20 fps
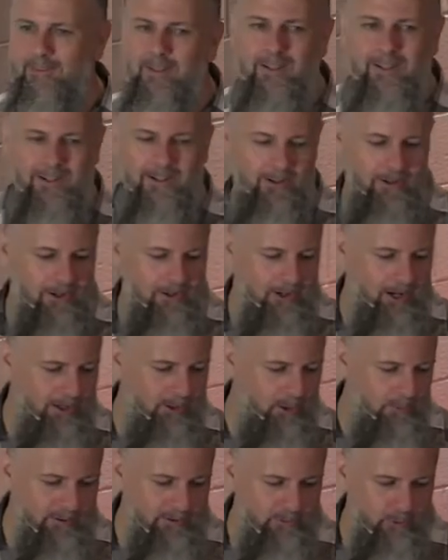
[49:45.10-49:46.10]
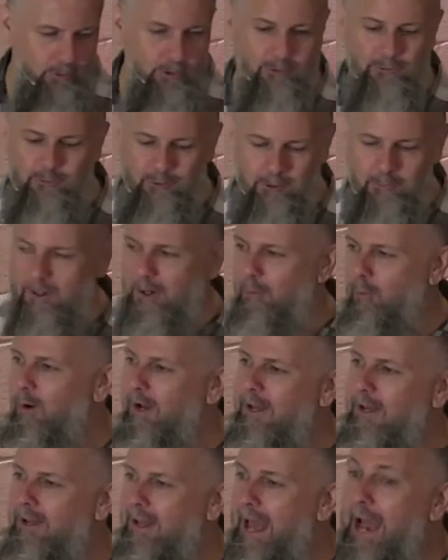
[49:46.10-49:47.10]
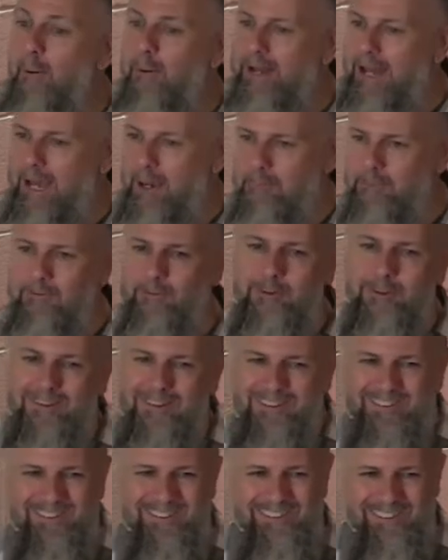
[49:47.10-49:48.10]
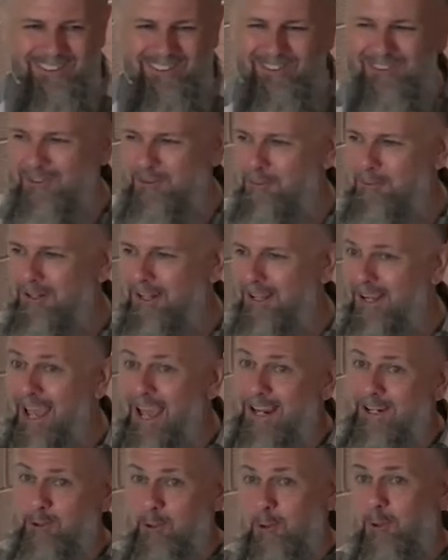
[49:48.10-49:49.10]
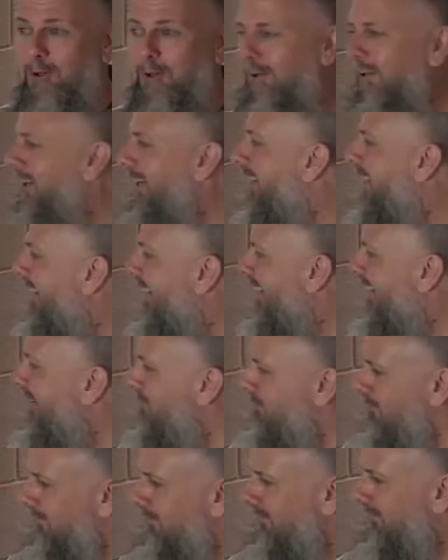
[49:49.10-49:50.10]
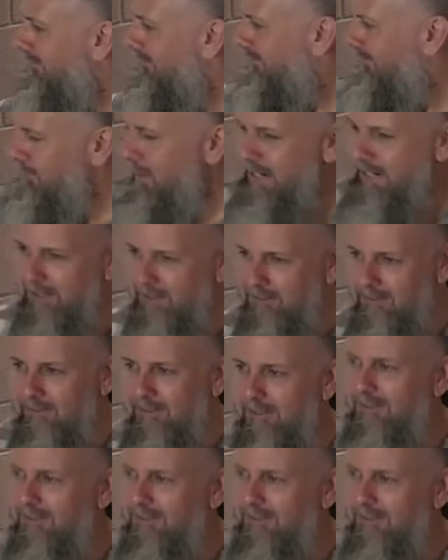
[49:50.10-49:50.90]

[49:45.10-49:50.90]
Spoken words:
you're not going to be so concerned about how it happens. You're just going to be like, hey, cool, made it.